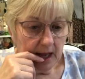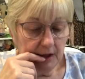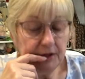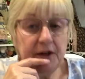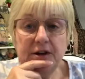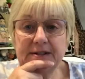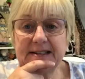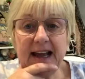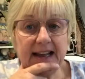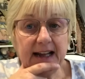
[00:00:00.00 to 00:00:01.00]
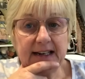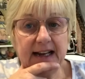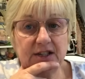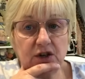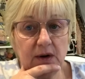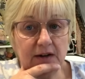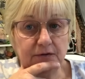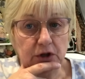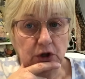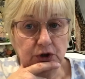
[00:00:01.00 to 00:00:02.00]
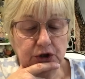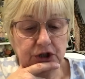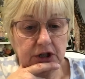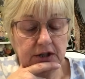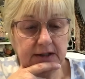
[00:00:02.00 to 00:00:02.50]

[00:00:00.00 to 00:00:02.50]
Thursday, I'd like to go out for lunch.